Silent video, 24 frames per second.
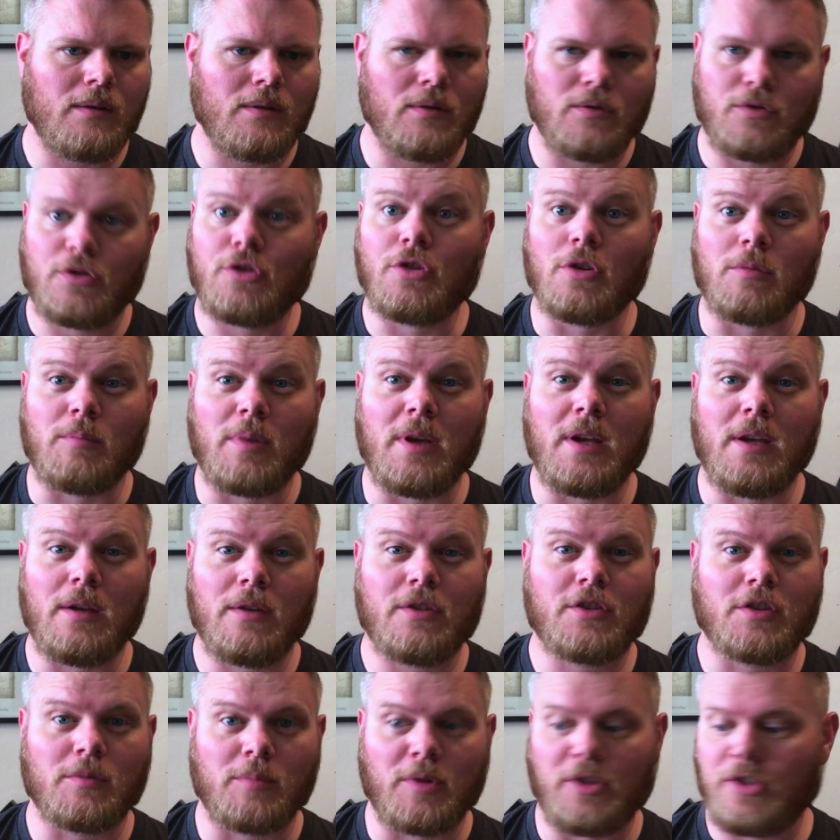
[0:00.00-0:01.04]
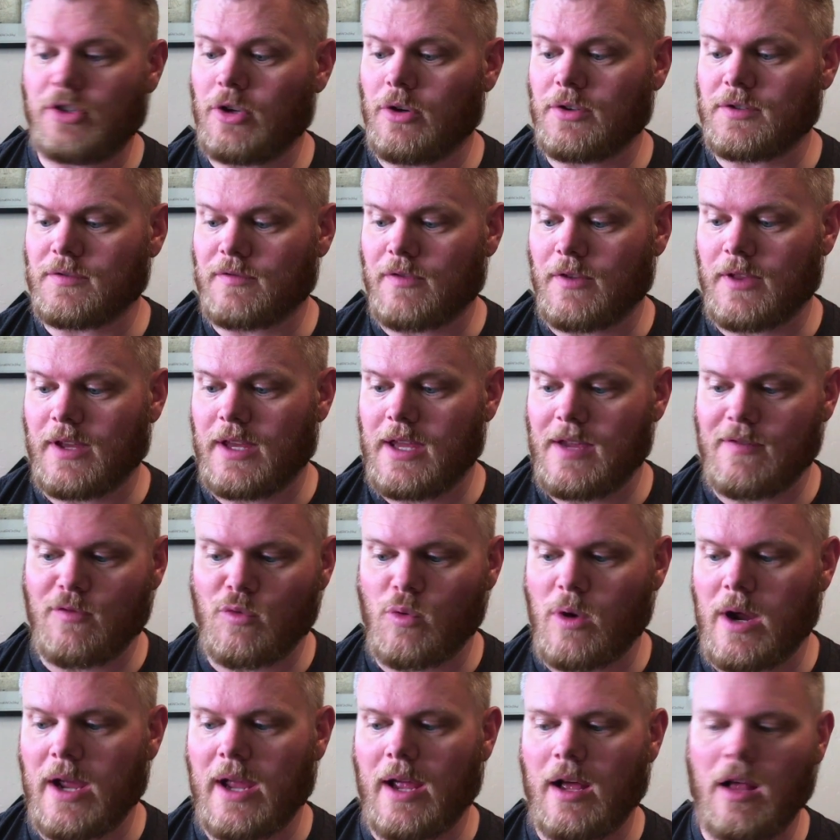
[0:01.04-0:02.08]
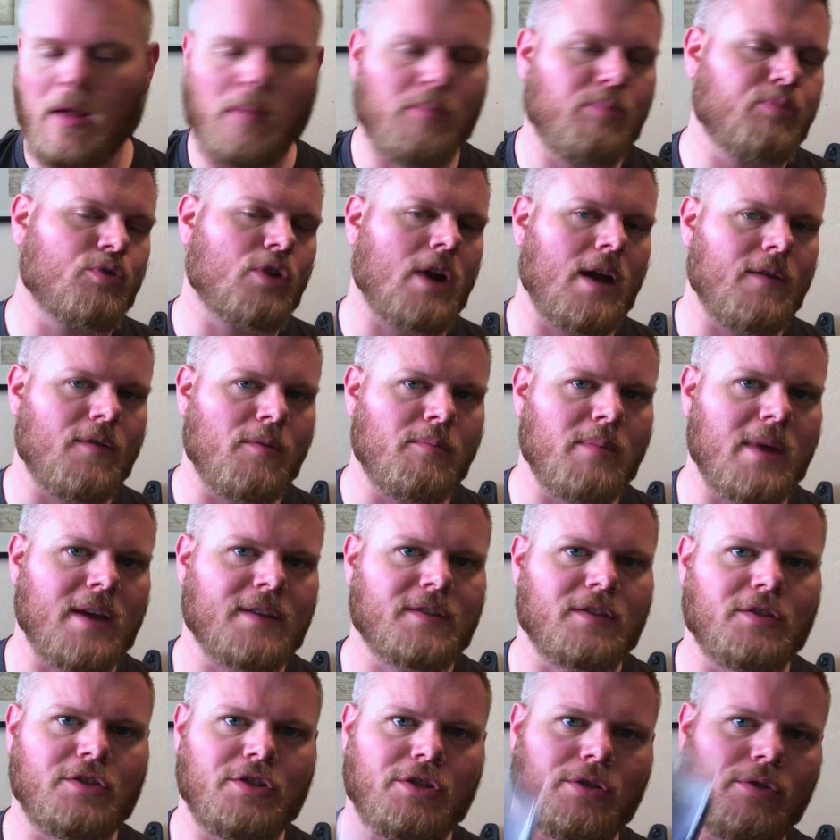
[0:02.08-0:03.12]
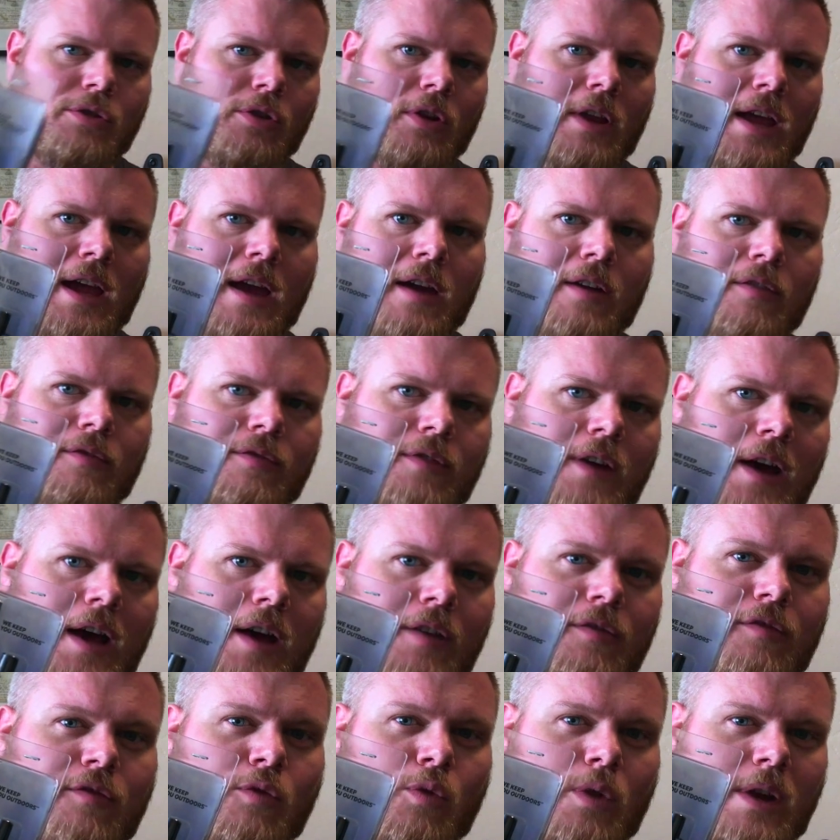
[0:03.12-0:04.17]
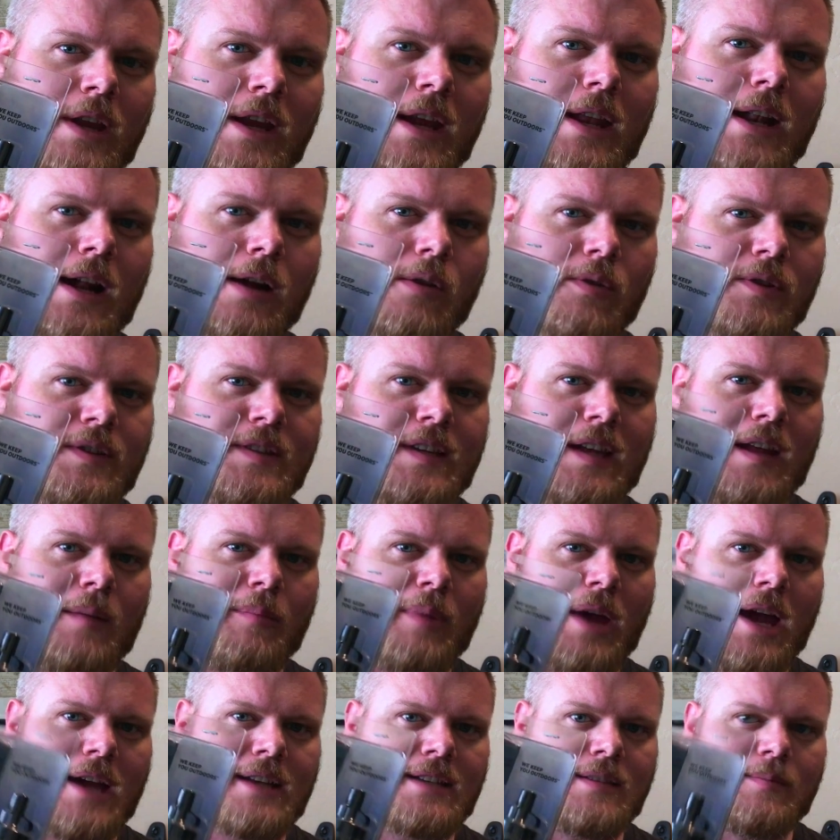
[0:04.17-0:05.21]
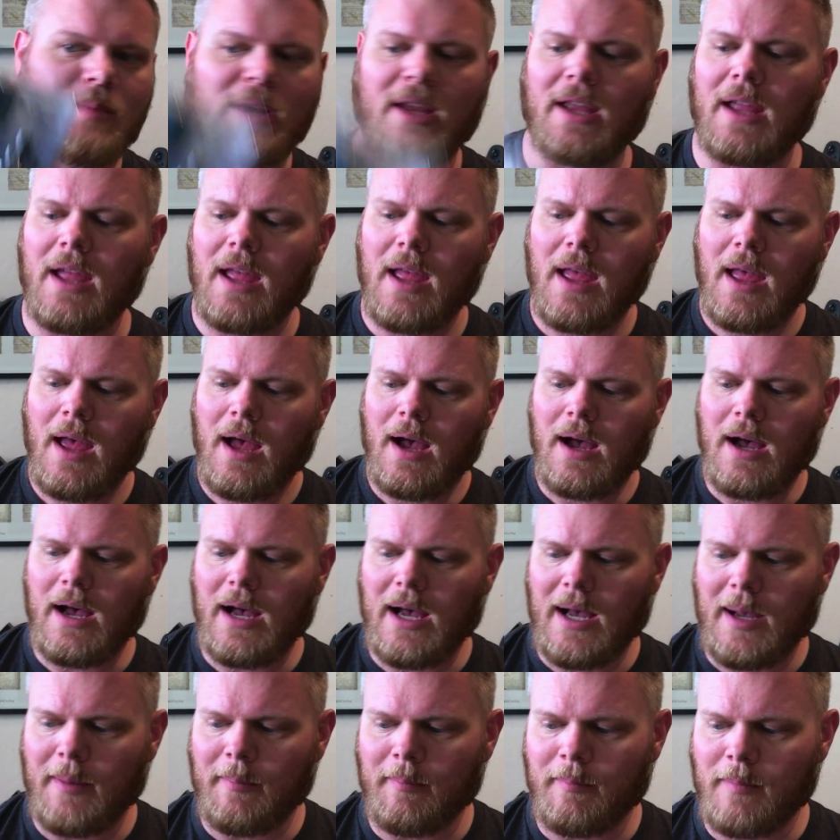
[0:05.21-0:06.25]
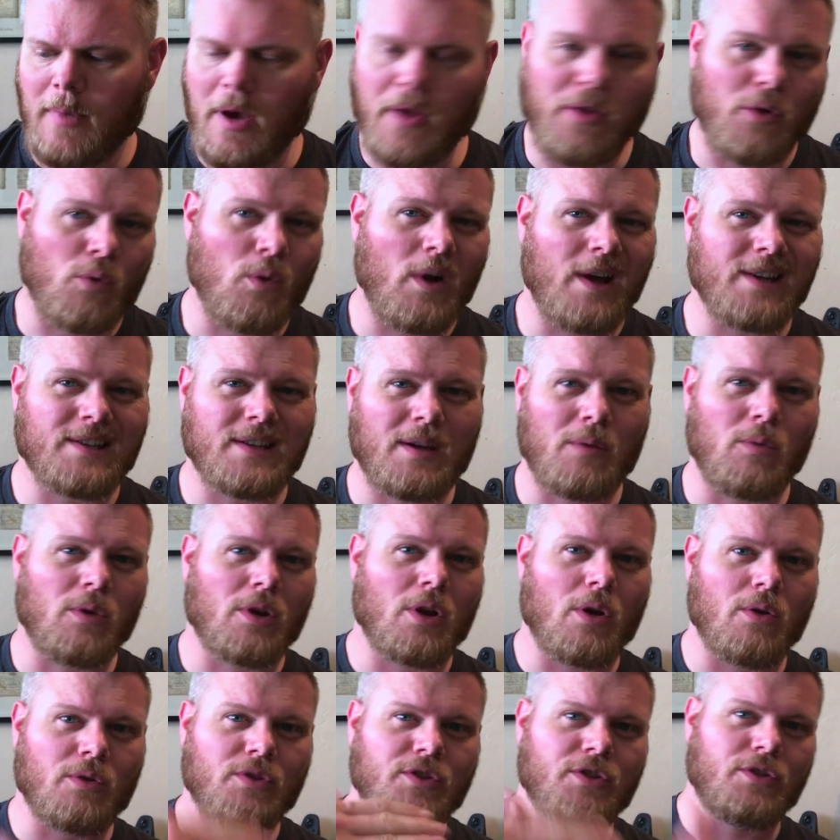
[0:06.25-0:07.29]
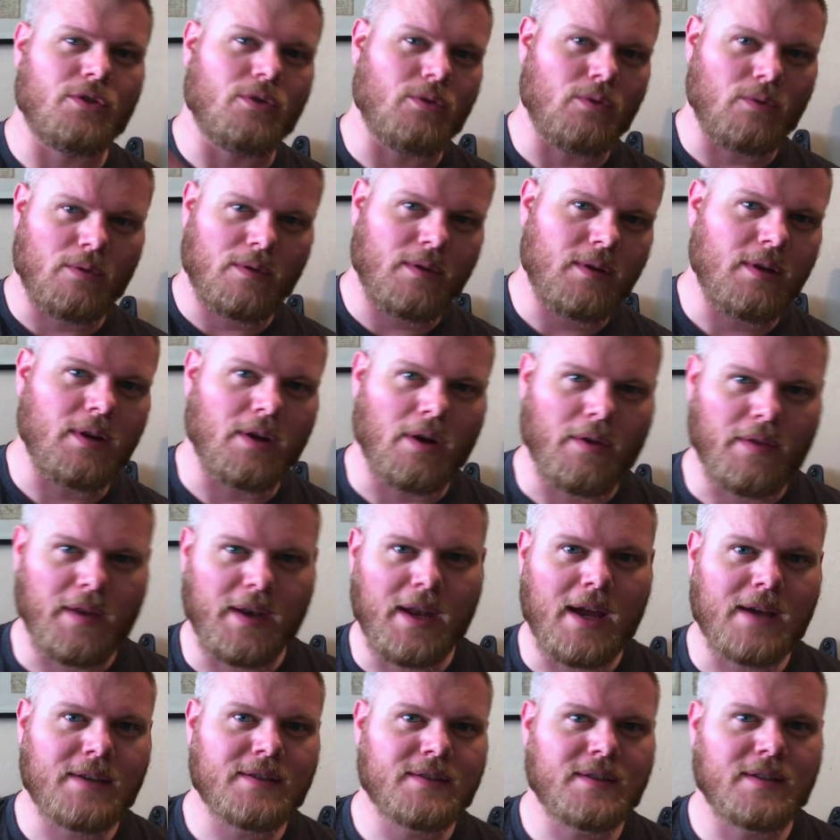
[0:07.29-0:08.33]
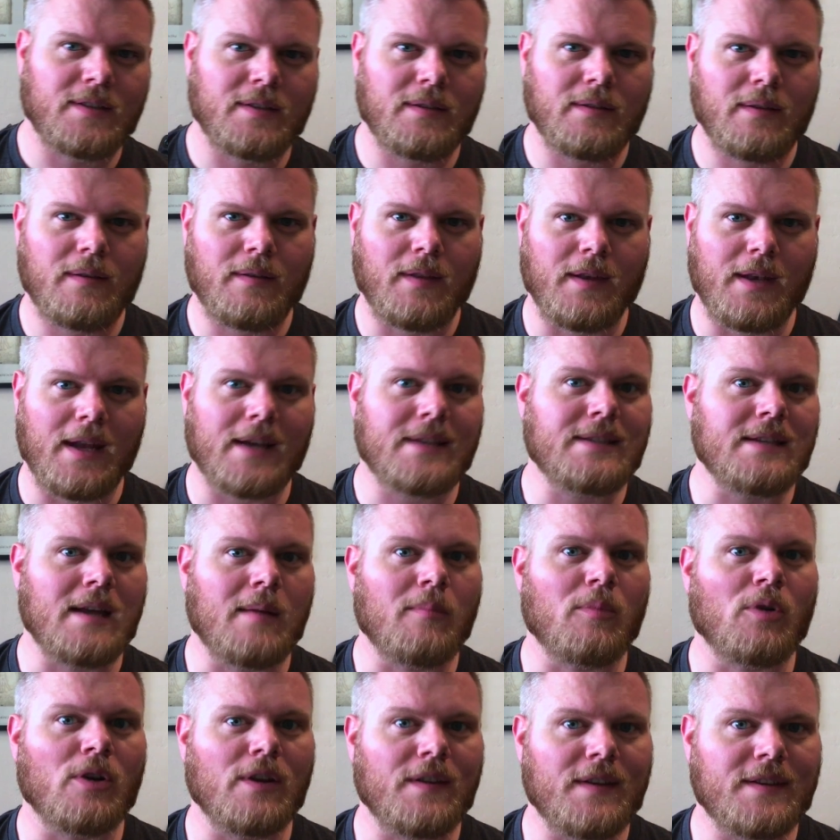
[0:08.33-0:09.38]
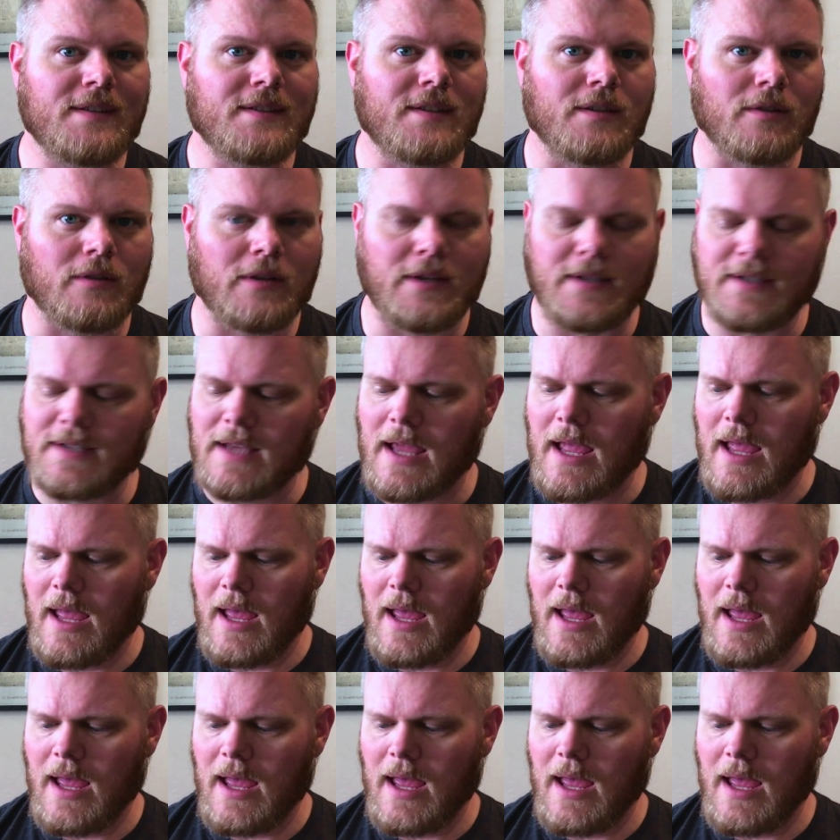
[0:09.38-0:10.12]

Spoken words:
should be chosen for the giveaway. I'll private message you. You'll have 48 hours to get back to me. Otherwise, I will go to the next number in the series,